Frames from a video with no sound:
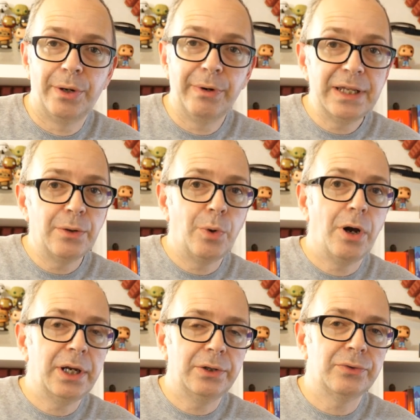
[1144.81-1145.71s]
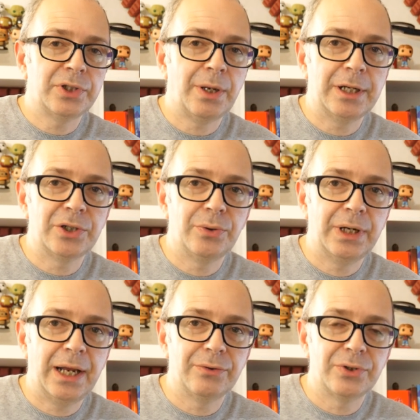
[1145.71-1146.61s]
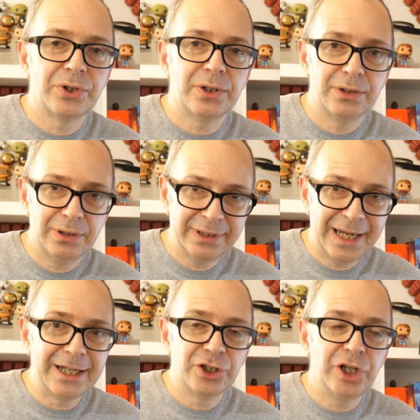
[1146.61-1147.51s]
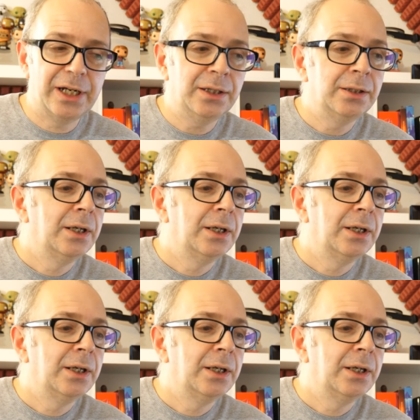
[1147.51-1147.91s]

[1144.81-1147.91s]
They're either working on something to announce next year